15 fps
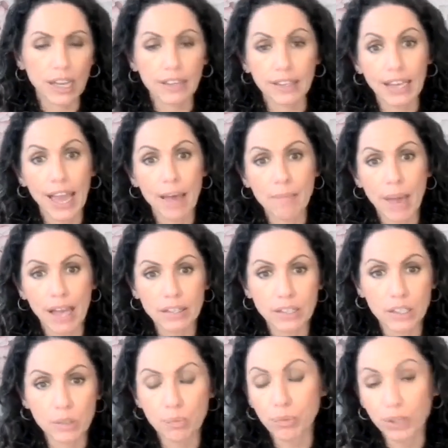the MS
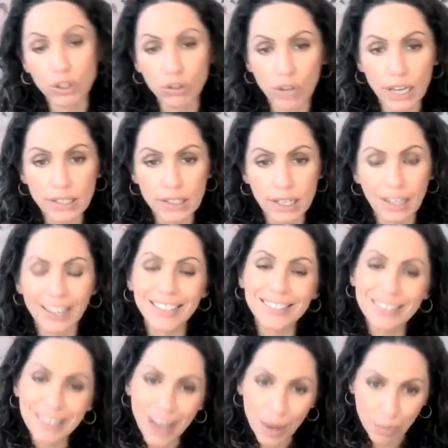is progressing, it's
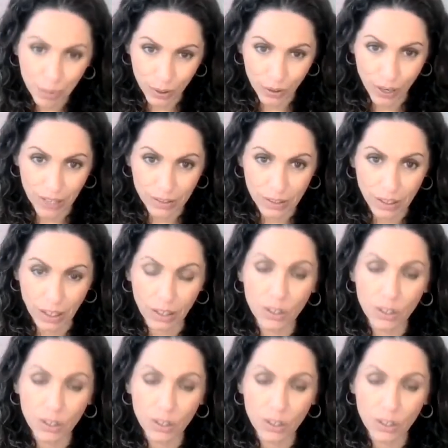not progressing.